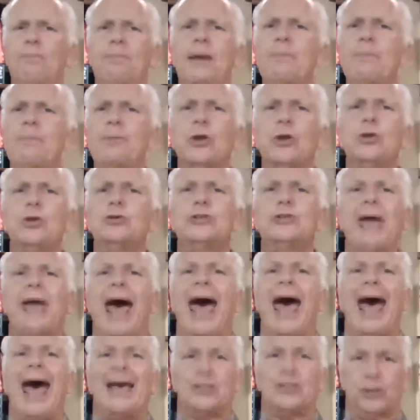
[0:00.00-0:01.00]
people used
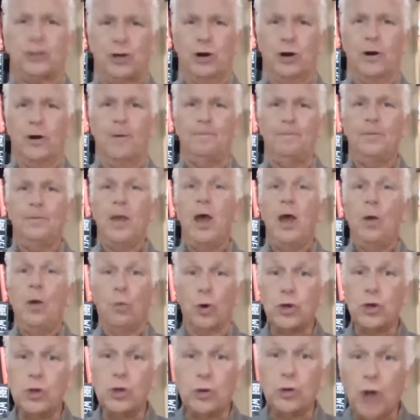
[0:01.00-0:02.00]
to ask her,
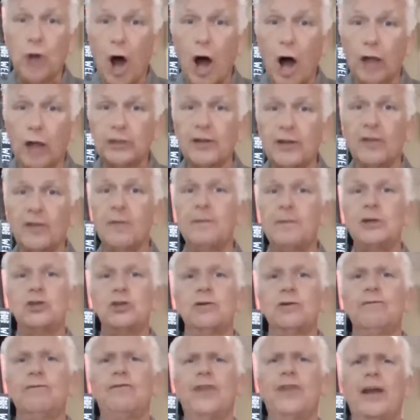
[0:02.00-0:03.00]
"Were you called to the
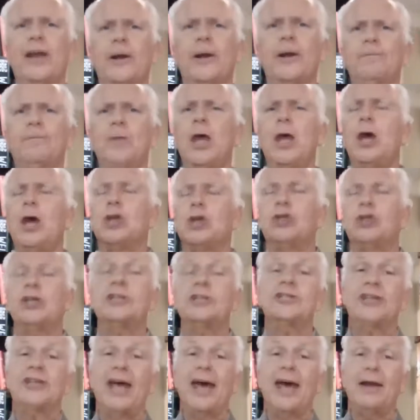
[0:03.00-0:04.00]
mission field?"
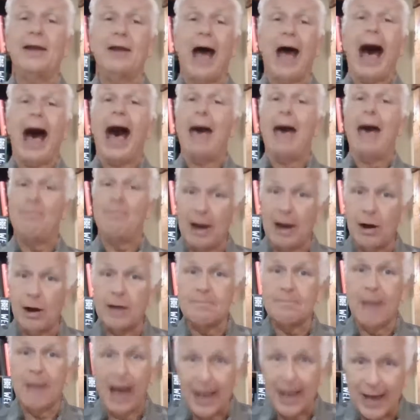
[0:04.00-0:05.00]
She said, "I
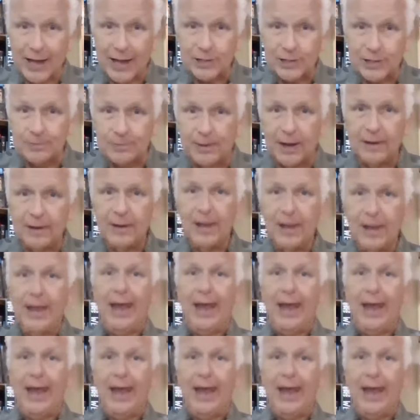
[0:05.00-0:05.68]
married my husband."